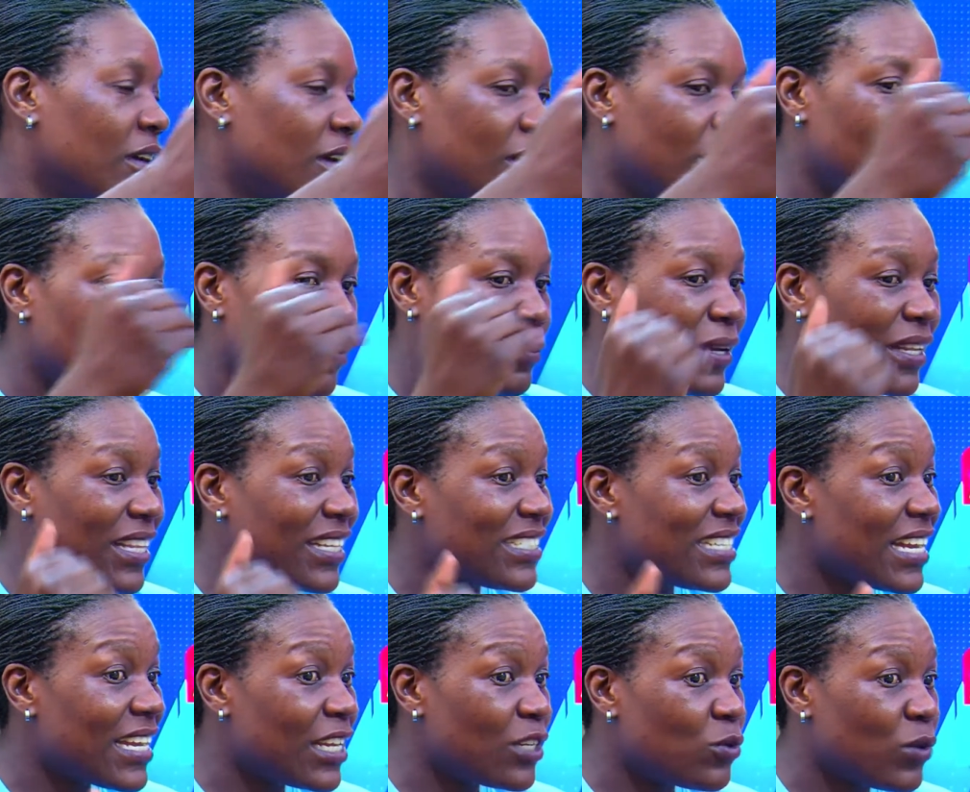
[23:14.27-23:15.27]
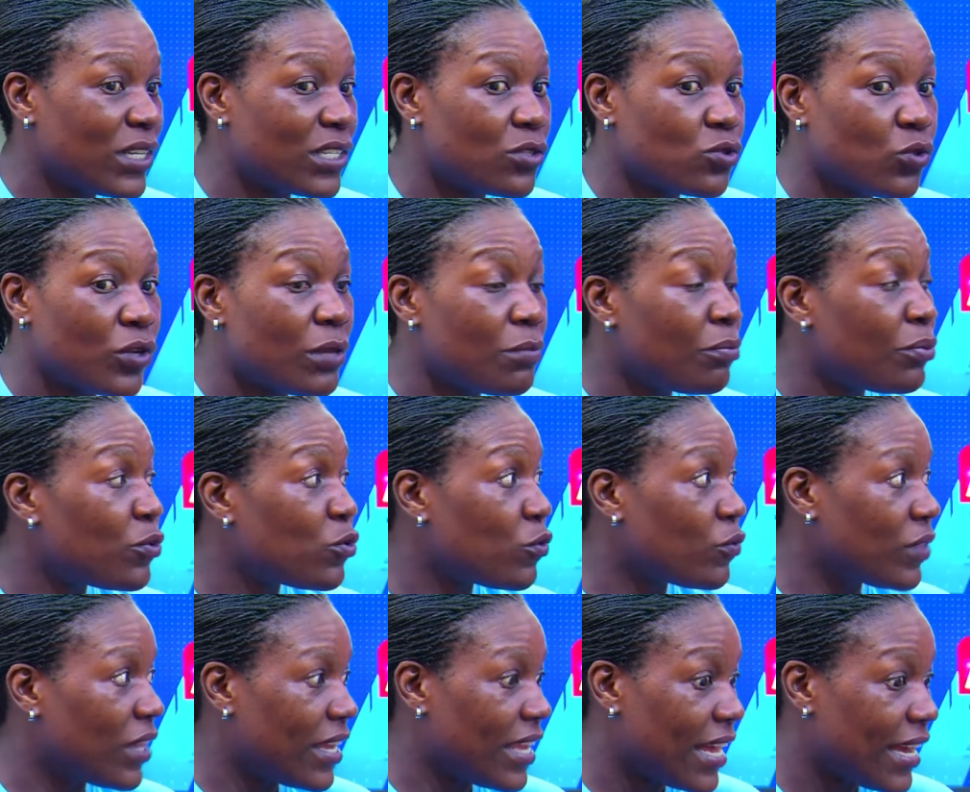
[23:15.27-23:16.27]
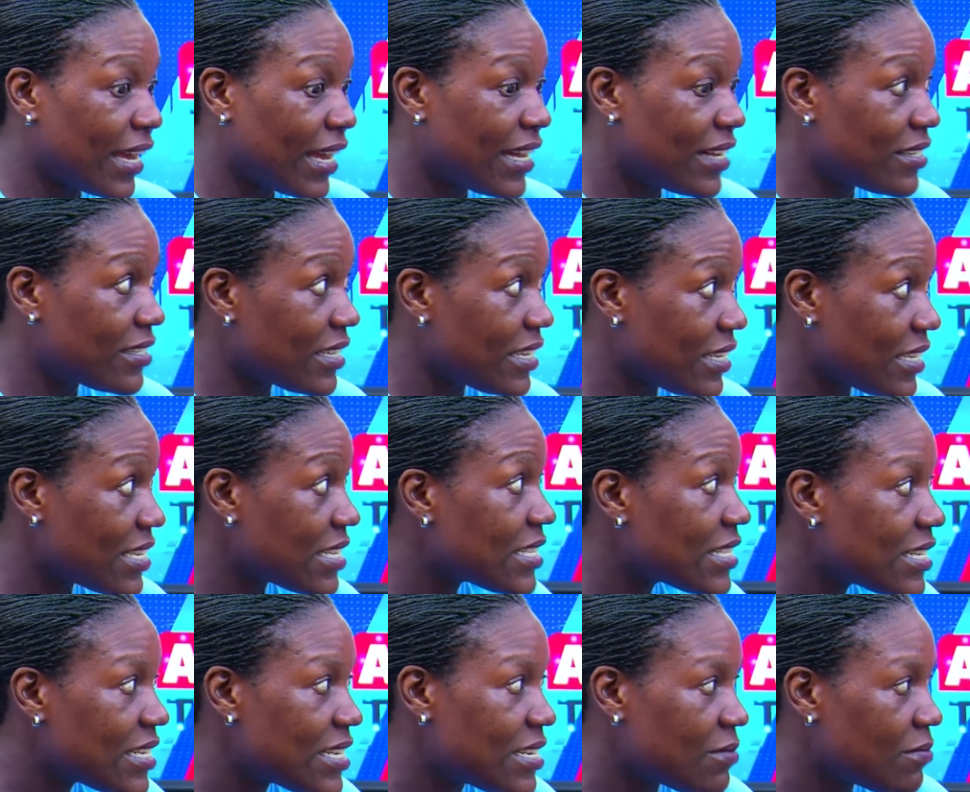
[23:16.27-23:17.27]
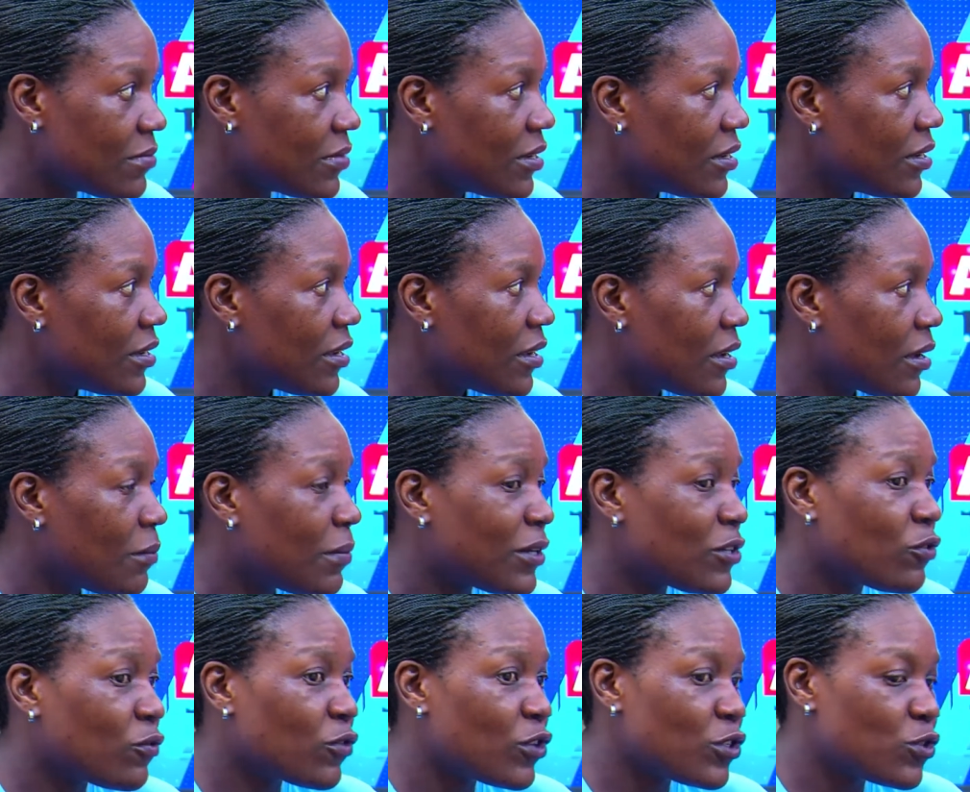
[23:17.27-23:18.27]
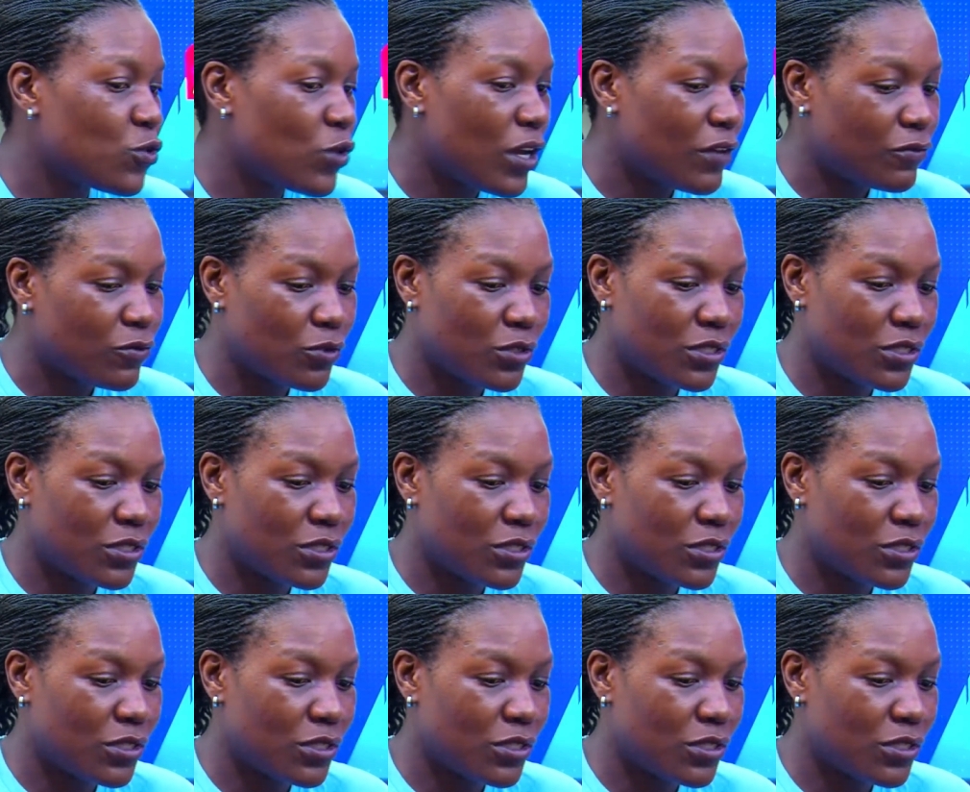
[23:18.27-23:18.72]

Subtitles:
Now, but the target was to improve the young girls in this team. But of course, you have to